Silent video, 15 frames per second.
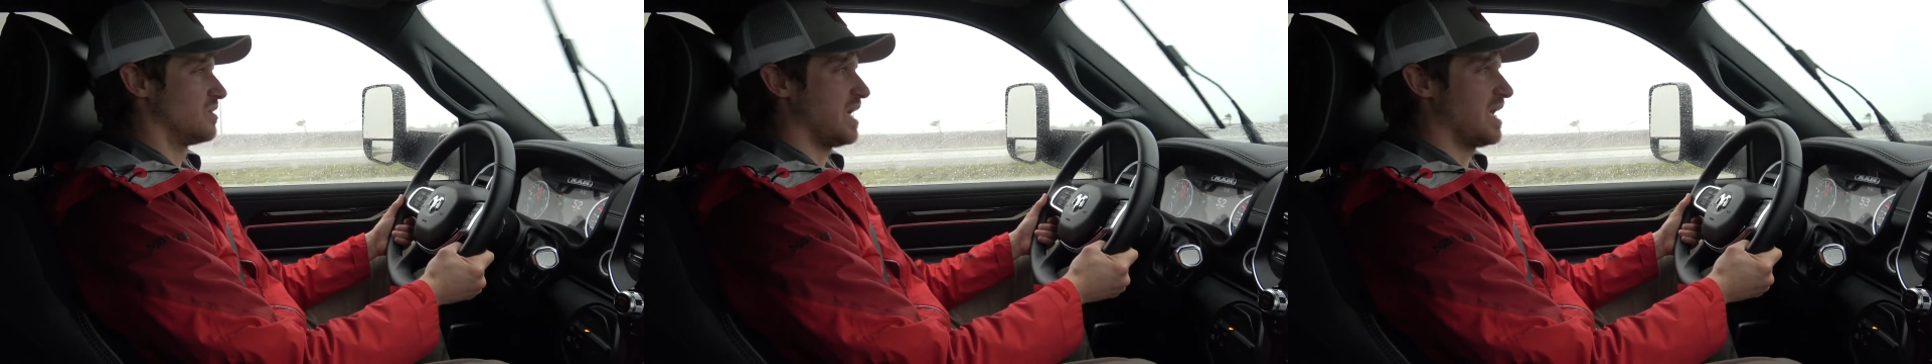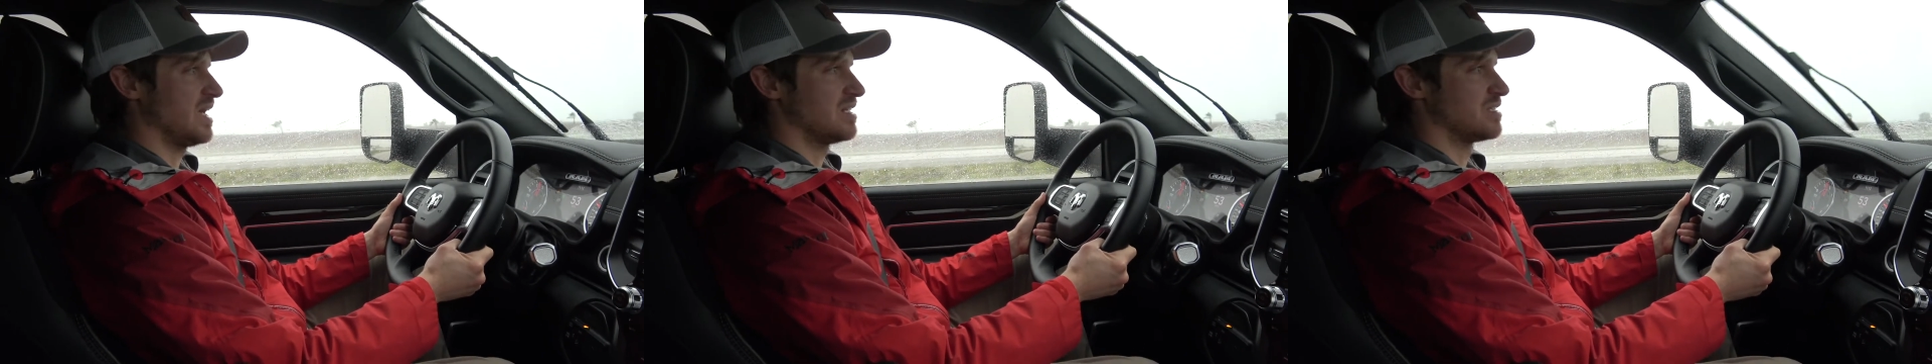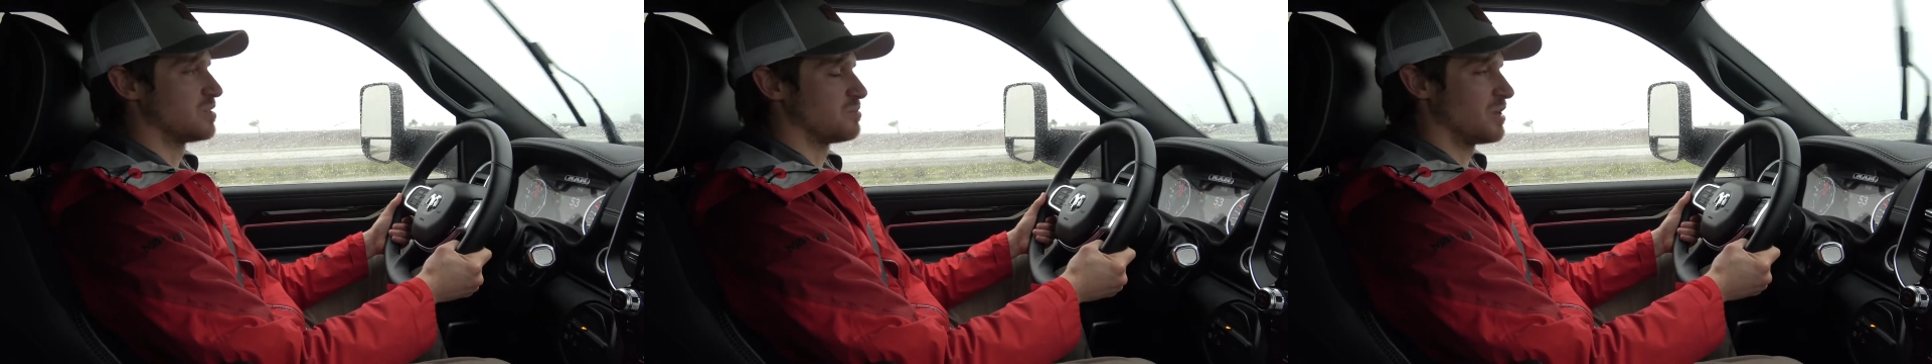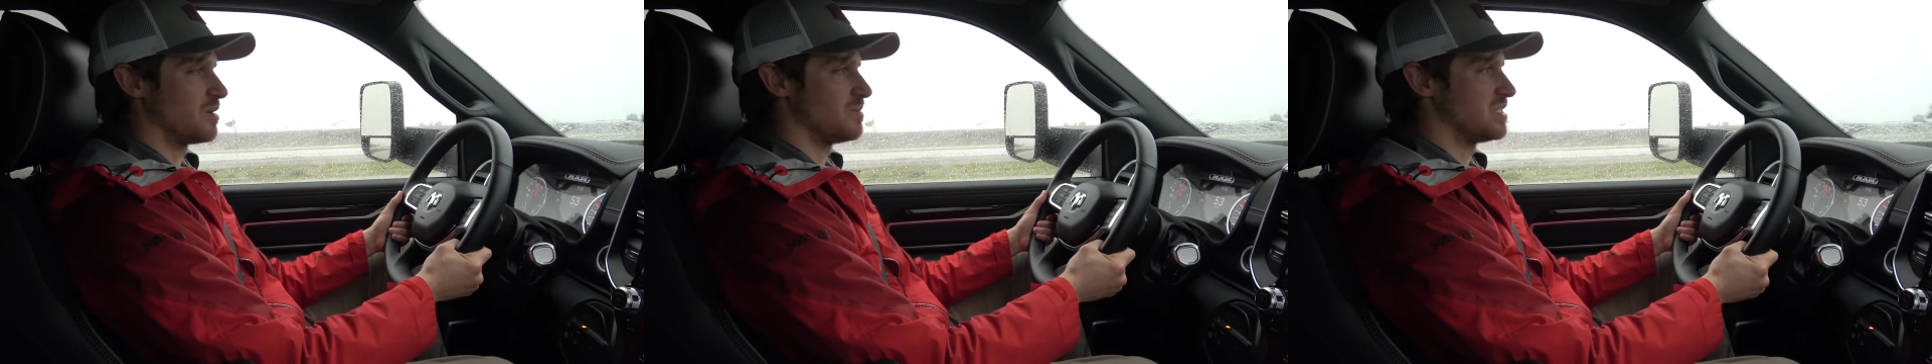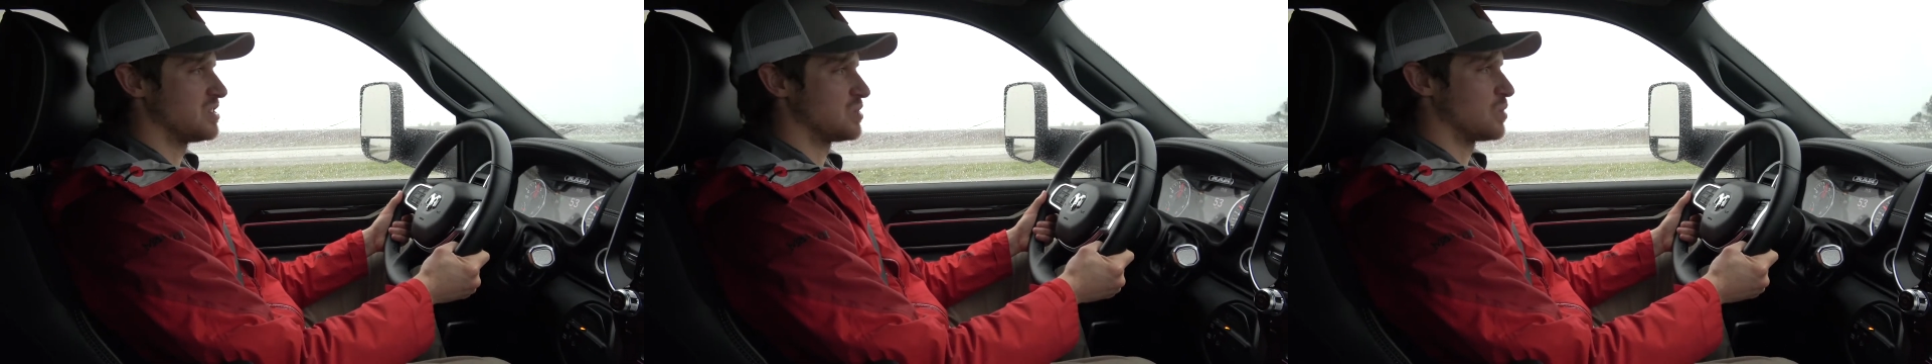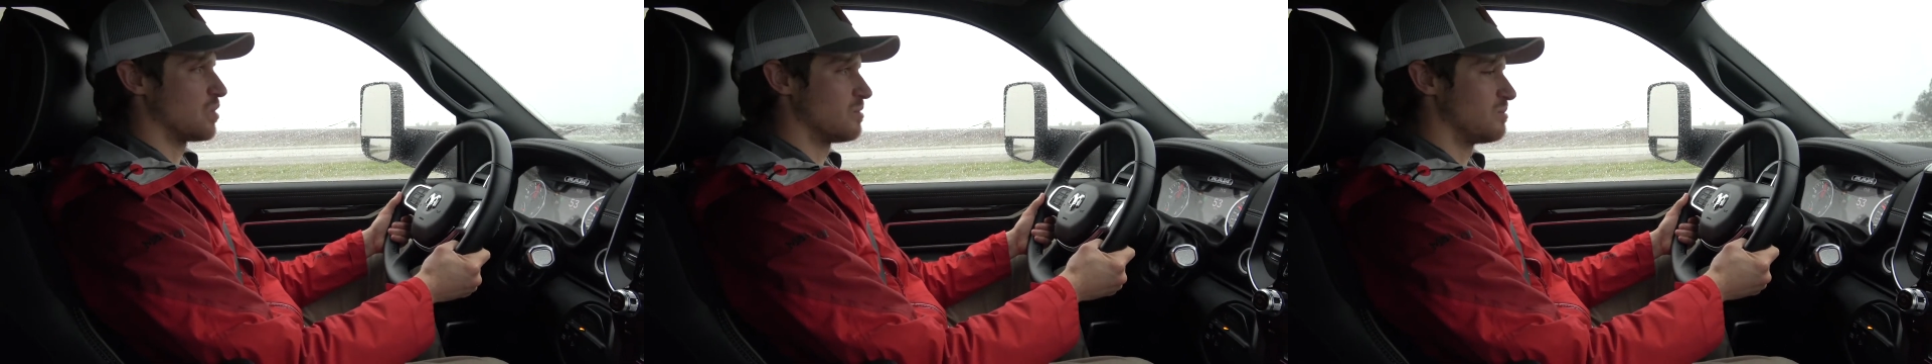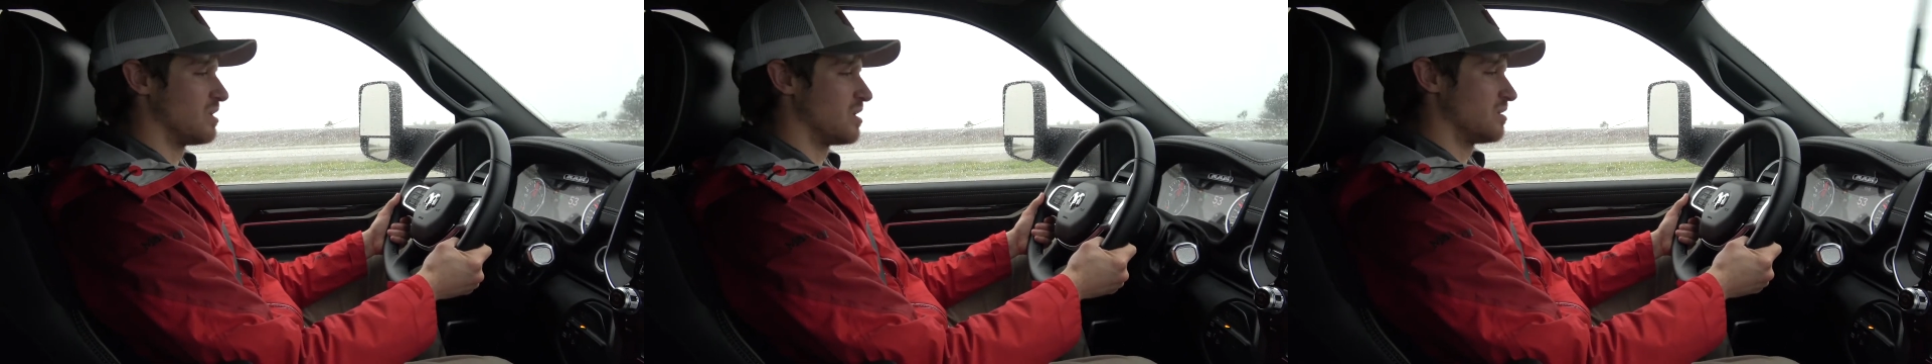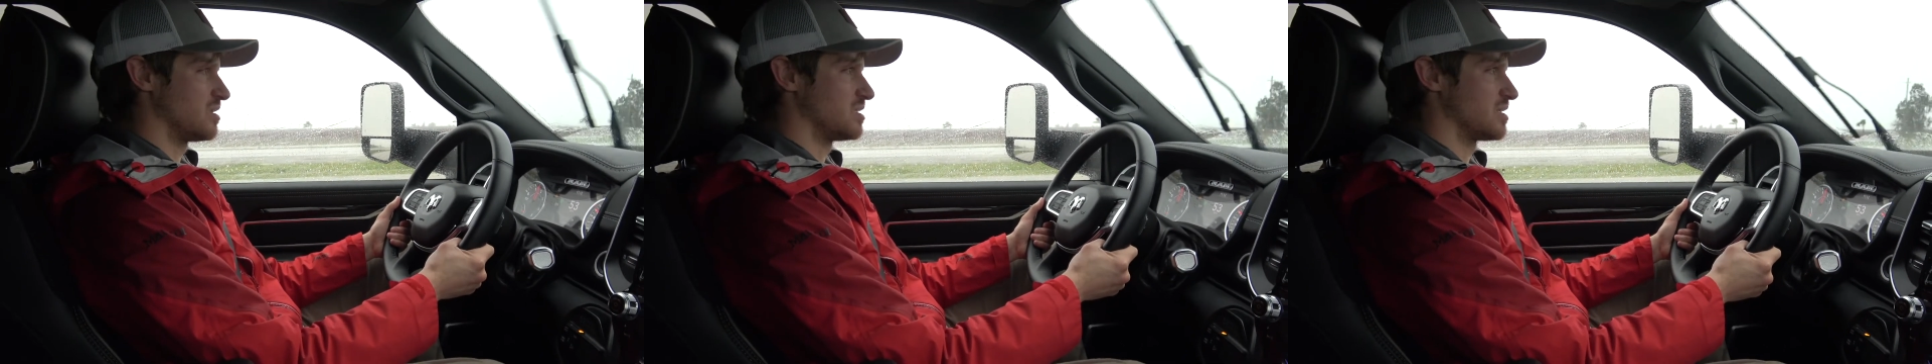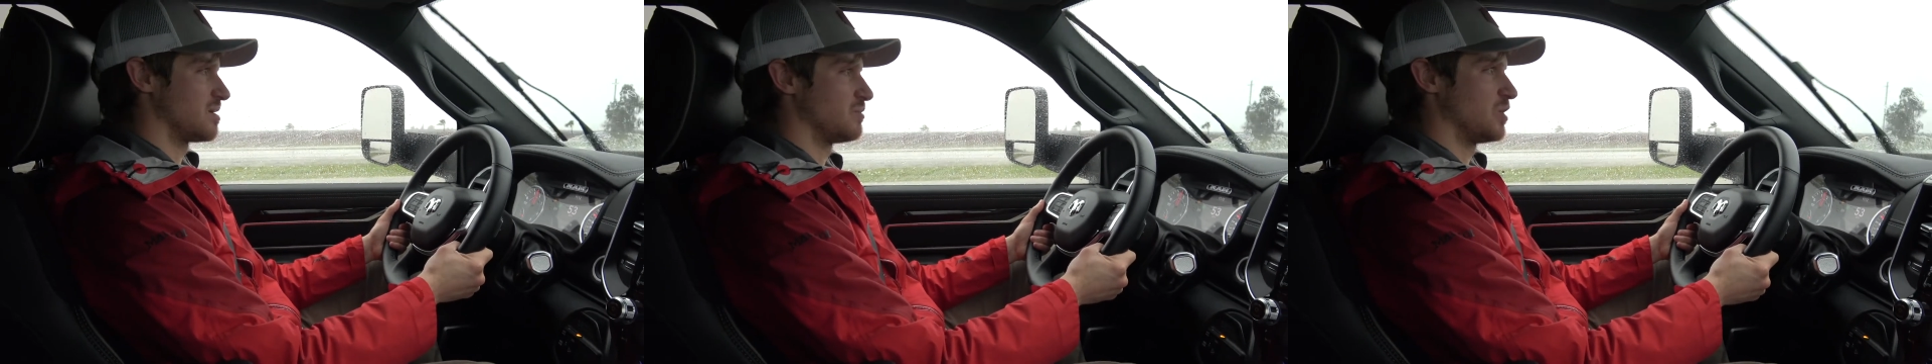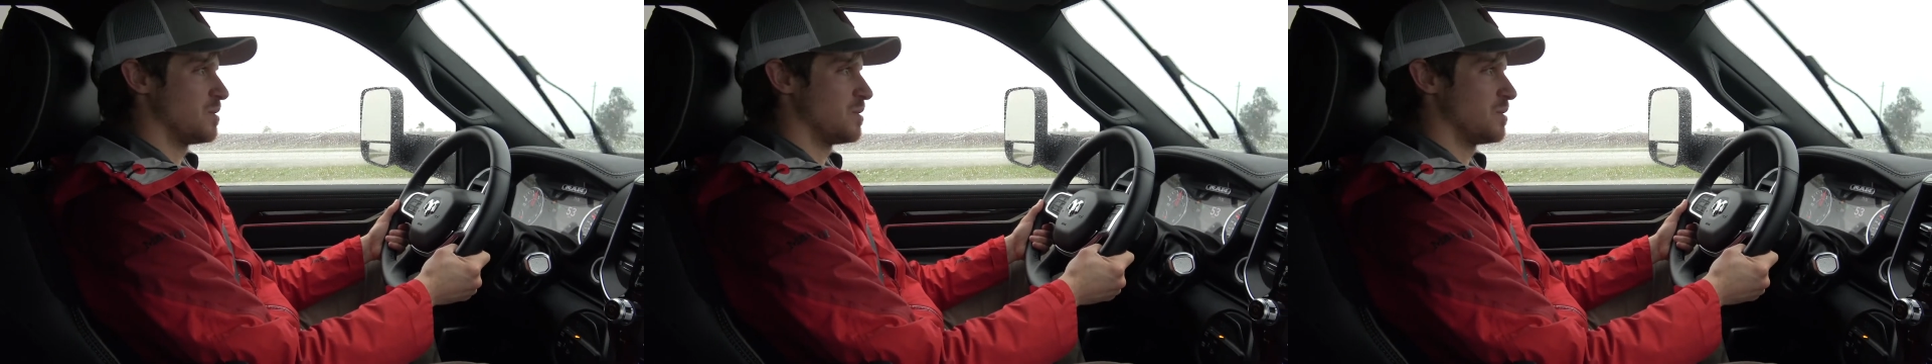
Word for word: hands will probably be sore tomorrow because I'm